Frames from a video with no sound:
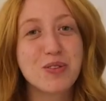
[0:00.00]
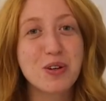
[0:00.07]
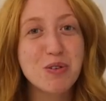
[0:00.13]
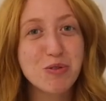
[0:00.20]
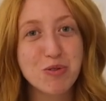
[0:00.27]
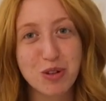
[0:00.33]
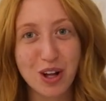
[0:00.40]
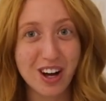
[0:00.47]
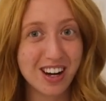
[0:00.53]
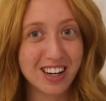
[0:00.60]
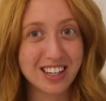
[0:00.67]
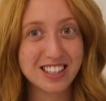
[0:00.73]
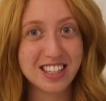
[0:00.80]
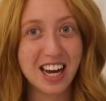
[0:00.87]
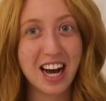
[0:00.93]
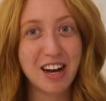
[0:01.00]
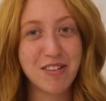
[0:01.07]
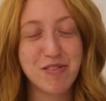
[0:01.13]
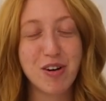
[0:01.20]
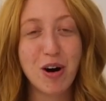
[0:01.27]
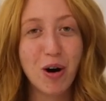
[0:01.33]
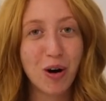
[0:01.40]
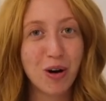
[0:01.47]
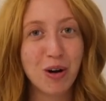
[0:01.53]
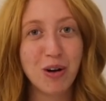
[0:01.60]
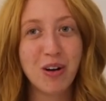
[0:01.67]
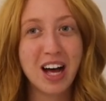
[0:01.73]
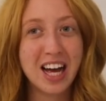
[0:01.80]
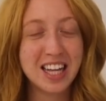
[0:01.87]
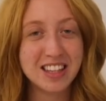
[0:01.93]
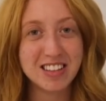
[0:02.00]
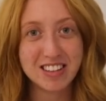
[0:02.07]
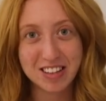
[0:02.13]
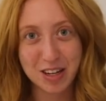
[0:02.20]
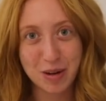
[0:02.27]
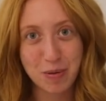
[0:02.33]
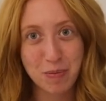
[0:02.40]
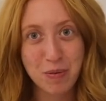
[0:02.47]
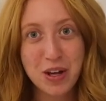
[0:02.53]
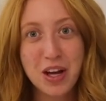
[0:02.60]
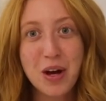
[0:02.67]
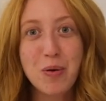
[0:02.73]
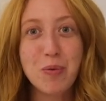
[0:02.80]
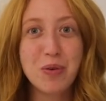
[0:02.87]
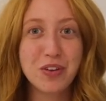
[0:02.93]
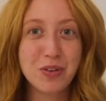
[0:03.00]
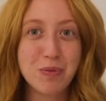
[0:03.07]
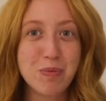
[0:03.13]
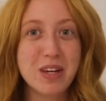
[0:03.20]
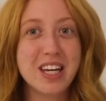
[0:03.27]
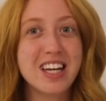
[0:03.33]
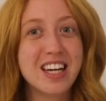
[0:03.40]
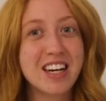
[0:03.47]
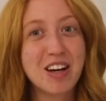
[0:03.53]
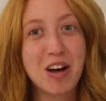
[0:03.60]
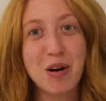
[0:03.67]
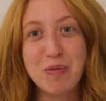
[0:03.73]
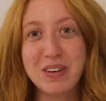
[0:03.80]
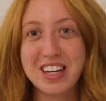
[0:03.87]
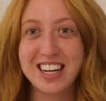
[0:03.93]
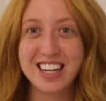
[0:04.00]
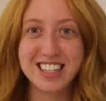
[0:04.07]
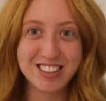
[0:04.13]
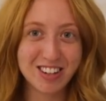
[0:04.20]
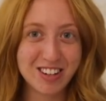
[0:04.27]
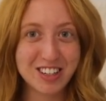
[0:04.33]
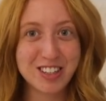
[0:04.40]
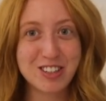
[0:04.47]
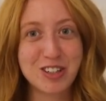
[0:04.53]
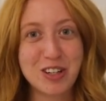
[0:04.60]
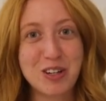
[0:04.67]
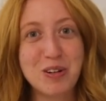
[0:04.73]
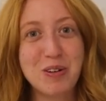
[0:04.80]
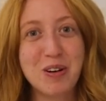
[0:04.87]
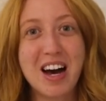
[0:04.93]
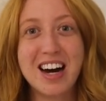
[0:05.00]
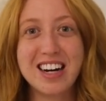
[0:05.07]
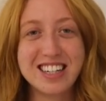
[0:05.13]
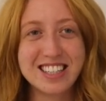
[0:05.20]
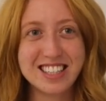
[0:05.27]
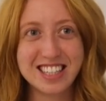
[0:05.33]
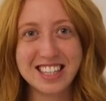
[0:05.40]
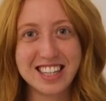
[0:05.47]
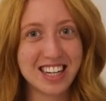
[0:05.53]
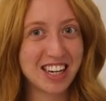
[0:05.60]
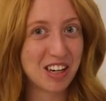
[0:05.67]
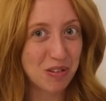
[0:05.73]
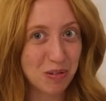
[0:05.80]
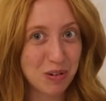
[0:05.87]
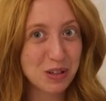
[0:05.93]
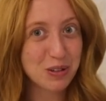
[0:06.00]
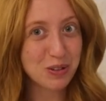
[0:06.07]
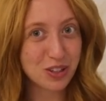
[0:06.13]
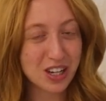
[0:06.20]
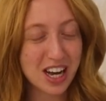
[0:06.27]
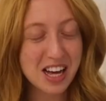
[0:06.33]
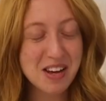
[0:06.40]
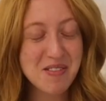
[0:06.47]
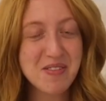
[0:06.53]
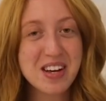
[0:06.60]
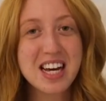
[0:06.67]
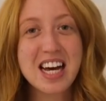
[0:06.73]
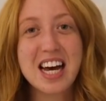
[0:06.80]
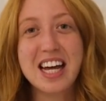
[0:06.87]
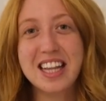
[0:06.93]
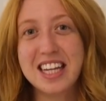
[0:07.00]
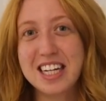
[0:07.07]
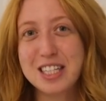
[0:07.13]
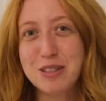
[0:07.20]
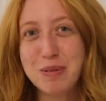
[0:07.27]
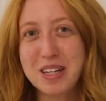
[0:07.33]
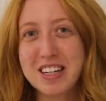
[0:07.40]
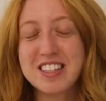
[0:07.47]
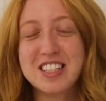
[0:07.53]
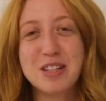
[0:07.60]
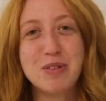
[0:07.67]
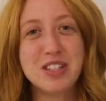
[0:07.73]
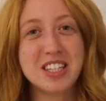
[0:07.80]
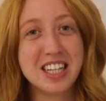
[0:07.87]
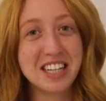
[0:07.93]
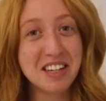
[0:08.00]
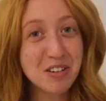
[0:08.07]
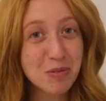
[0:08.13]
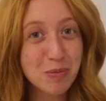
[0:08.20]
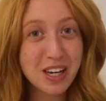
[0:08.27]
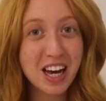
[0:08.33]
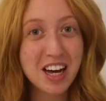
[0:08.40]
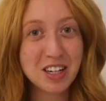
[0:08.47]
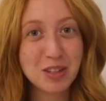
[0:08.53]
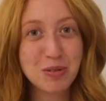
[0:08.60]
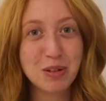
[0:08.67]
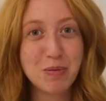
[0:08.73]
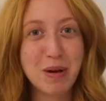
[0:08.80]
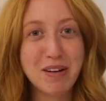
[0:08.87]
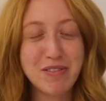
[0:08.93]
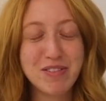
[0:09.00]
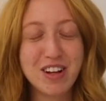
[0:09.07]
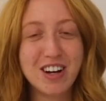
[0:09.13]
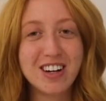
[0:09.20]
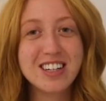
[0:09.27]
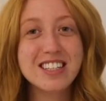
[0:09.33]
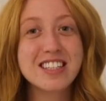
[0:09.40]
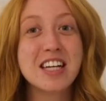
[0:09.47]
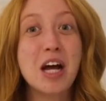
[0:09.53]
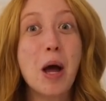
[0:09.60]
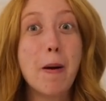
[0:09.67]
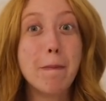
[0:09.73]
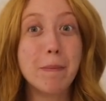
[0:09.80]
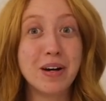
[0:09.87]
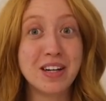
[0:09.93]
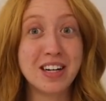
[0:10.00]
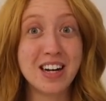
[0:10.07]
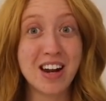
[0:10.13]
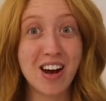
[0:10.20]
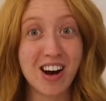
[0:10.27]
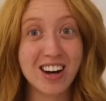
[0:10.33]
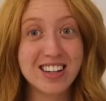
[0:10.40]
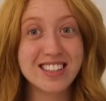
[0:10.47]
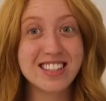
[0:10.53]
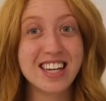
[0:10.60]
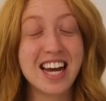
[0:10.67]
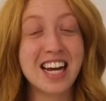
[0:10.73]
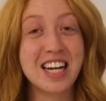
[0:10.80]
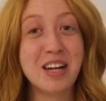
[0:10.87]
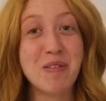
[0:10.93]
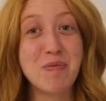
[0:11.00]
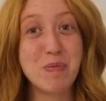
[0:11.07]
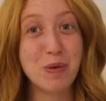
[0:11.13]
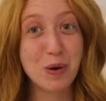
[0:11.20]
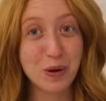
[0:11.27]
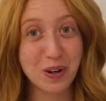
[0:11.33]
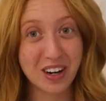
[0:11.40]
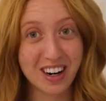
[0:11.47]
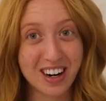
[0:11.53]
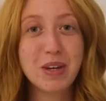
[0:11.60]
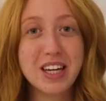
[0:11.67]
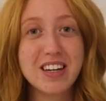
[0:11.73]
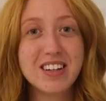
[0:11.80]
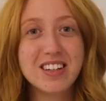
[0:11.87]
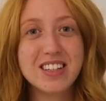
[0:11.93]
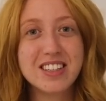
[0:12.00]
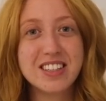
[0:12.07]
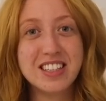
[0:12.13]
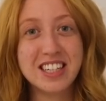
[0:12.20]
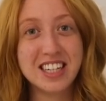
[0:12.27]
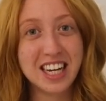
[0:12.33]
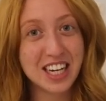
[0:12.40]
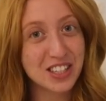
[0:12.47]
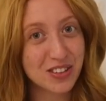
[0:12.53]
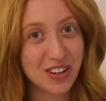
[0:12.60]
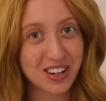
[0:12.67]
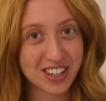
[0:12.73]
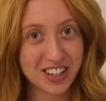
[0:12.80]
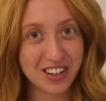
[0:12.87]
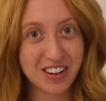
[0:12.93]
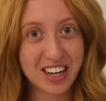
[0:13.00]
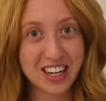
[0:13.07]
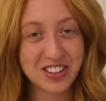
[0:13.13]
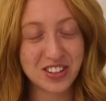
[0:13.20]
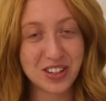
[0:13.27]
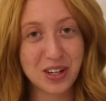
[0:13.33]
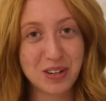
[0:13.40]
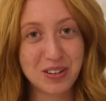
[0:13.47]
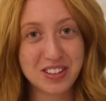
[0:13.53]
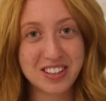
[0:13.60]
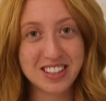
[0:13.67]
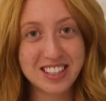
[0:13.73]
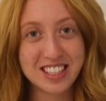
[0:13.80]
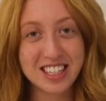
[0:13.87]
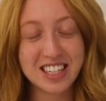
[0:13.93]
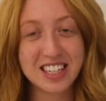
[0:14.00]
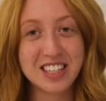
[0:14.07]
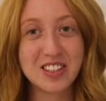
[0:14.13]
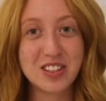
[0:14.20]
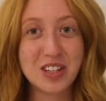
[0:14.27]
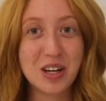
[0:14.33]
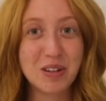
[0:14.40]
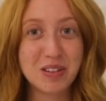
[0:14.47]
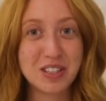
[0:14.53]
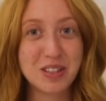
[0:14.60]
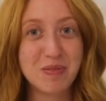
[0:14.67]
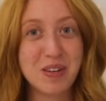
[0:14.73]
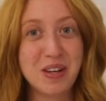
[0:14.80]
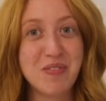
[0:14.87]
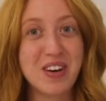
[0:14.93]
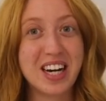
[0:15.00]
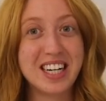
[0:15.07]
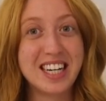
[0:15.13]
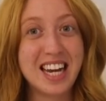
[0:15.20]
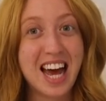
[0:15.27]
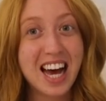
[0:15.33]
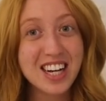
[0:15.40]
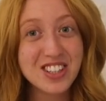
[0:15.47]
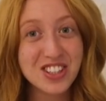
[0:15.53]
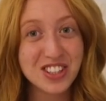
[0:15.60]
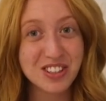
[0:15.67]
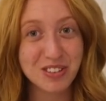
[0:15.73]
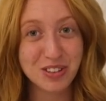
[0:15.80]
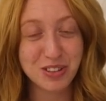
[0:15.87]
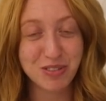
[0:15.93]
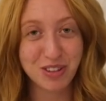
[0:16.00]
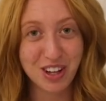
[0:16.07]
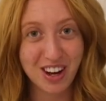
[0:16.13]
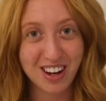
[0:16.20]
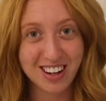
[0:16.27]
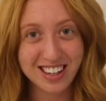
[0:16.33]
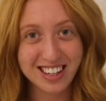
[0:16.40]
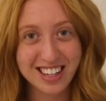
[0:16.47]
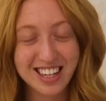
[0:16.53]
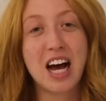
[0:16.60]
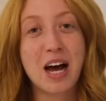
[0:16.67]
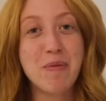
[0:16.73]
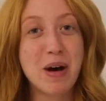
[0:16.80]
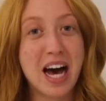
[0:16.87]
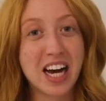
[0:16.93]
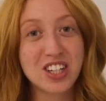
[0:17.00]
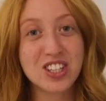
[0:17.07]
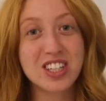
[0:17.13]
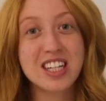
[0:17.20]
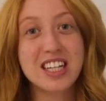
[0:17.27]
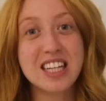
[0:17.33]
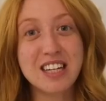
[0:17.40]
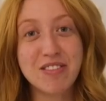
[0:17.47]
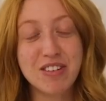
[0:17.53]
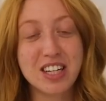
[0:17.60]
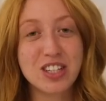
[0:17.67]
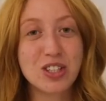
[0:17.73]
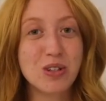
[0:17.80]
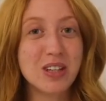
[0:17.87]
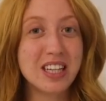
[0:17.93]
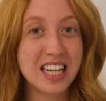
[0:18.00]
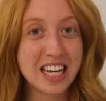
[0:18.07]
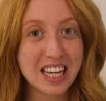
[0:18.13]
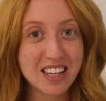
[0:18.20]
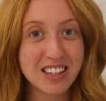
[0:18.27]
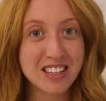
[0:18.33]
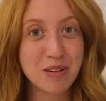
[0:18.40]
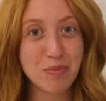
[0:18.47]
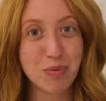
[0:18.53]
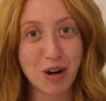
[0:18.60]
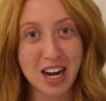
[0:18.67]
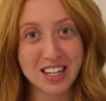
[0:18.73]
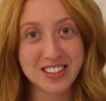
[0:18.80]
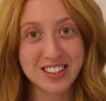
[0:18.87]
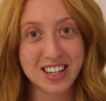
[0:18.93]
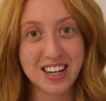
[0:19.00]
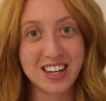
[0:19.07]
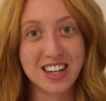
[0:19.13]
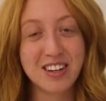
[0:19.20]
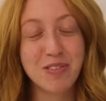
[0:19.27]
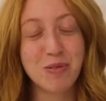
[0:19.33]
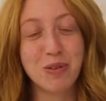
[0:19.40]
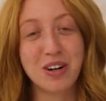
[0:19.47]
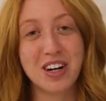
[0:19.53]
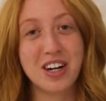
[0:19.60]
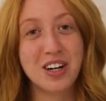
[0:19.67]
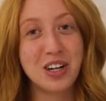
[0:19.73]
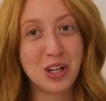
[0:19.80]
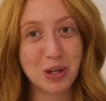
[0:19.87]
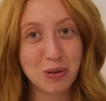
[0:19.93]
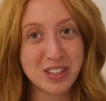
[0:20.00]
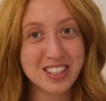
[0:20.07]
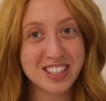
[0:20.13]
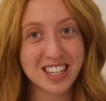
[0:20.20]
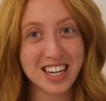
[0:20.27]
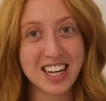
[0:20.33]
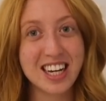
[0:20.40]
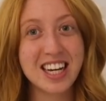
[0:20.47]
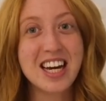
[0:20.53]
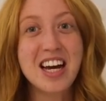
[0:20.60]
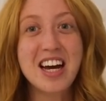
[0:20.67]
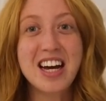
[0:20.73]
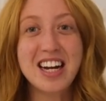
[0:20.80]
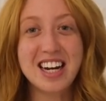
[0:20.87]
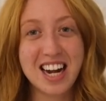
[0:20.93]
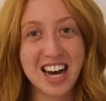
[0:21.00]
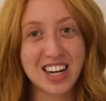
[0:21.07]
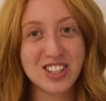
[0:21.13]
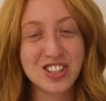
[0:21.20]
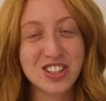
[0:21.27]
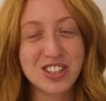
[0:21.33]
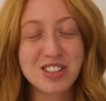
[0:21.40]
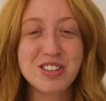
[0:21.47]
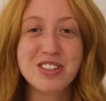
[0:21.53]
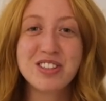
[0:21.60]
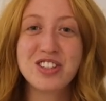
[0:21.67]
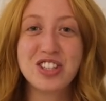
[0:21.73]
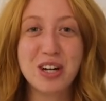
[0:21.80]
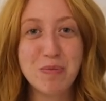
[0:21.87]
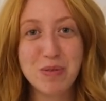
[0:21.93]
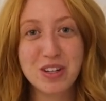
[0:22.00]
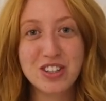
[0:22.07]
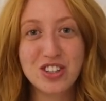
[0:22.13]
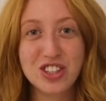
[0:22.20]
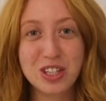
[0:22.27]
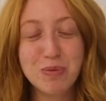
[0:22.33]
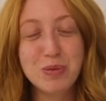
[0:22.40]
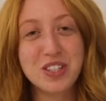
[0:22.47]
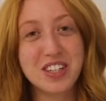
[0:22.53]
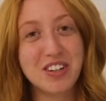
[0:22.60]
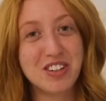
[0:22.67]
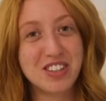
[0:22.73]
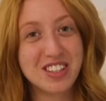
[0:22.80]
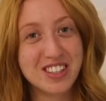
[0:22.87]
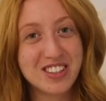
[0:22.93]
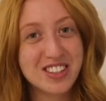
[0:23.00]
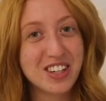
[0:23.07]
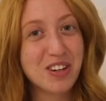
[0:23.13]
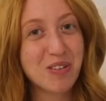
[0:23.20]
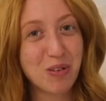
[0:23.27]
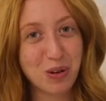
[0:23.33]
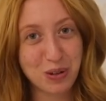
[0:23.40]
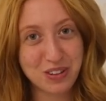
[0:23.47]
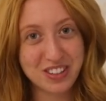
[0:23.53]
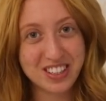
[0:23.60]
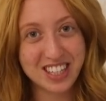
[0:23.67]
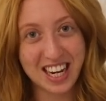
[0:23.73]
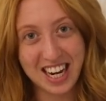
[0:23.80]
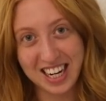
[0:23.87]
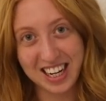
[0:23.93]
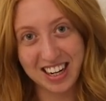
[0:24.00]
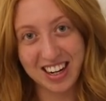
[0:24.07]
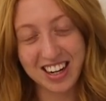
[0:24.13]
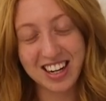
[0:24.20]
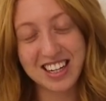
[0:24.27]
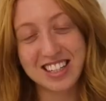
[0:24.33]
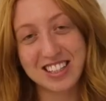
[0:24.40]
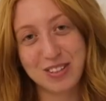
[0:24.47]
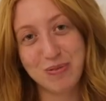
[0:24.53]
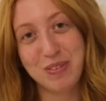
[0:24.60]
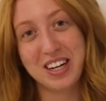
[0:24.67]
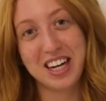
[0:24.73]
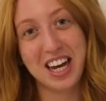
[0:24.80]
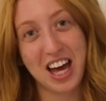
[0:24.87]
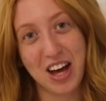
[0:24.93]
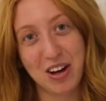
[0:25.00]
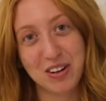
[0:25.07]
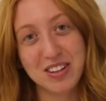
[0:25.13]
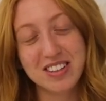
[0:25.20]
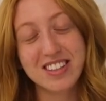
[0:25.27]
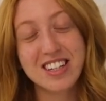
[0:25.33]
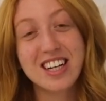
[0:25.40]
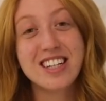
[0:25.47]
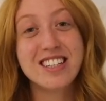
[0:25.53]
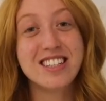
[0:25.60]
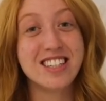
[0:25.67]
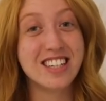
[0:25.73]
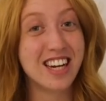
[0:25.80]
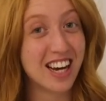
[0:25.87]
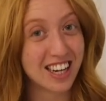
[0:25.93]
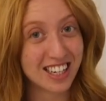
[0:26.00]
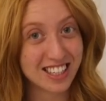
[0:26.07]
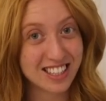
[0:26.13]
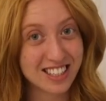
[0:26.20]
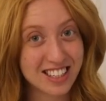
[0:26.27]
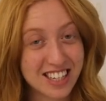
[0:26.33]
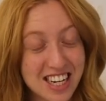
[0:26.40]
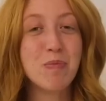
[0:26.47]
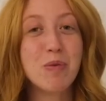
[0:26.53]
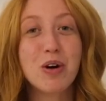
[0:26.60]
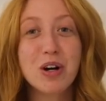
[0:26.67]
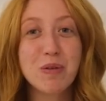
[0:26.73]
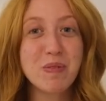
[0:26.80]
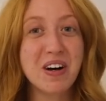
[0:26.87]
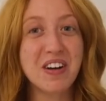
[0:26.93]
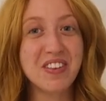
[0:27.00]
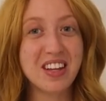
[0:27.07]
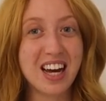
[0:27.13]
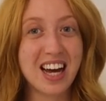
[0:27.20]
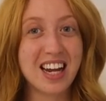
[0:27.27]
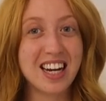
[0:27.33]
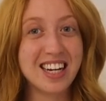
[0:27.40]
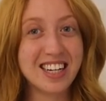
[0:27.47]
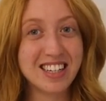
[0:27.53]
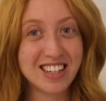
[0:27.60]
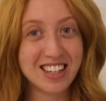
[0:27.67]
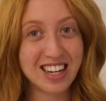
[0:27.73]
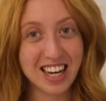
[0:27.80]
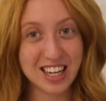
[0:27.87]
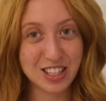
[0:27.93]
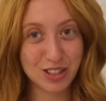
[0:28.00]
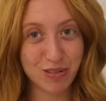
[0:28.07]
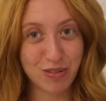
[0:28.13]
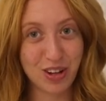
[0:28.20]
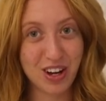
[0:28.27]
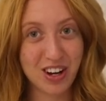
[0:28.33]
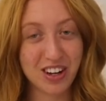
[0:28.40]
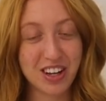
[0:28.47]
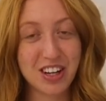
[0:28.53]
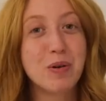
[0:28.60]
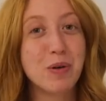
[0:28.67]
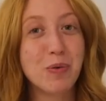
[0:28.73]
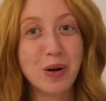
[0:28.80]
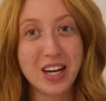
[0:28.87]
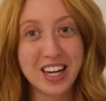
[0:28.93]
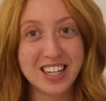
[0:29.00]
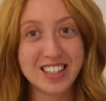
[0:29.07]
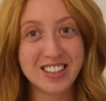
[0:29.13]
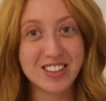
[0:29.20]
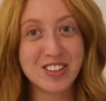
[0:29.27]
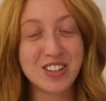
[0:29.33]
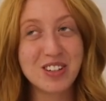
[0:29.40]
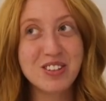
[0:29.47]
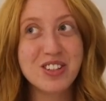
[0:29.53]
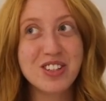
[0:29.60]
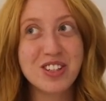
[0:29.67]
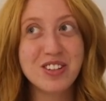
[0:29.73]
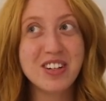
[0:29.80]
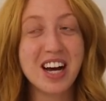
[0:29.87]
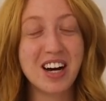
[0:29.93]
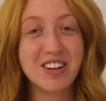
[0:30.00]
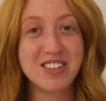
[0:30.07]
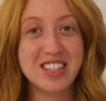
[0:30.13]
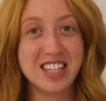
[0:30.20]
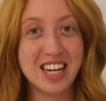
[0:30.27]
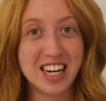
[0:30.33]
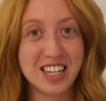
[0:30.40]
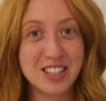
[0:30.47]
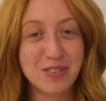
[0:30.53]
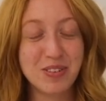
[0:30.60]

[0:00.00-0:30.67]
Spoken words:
few vlogs, I've all ended them with me coming, talking to you guys in like real time. And that is because I was a little behind with my vlogs, but not anymore. Because the next vlog that you guys are going to see is going to be my nationals vlog. I'm actually leaving to Lincoln, Nebraska, where USA National Championships in Artistic Roller Skating is being held tonight. More about that in the next vlog. But wait, don't tune out yet,